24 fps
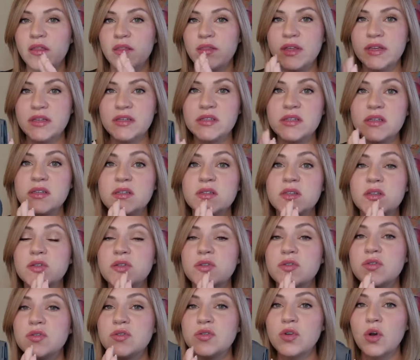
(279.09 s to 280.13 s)
This is
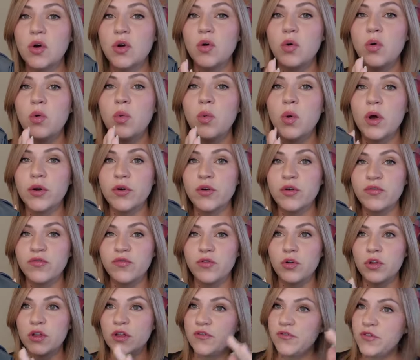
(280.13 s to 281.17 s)
so
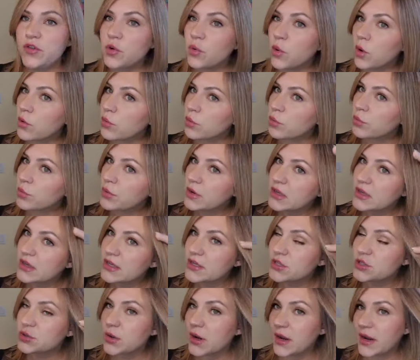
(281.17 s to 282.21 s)
wonderful if you are
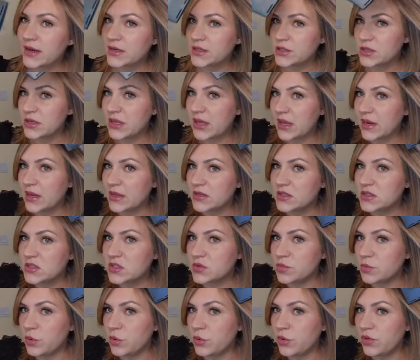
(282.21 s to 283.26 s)
really trying to get a
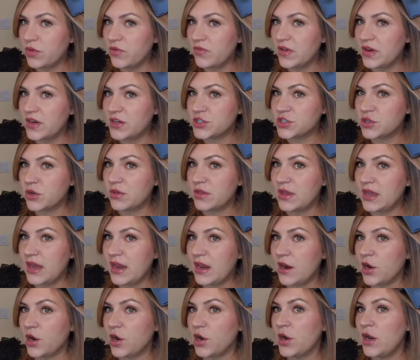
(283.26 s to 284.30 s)
smooth finish on the
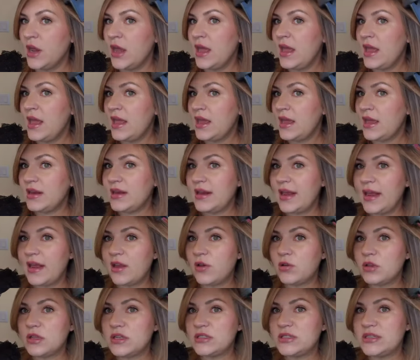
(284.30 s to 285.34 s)
hair and
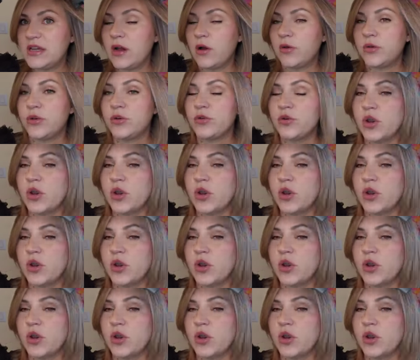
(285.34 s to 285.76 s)
angle it down.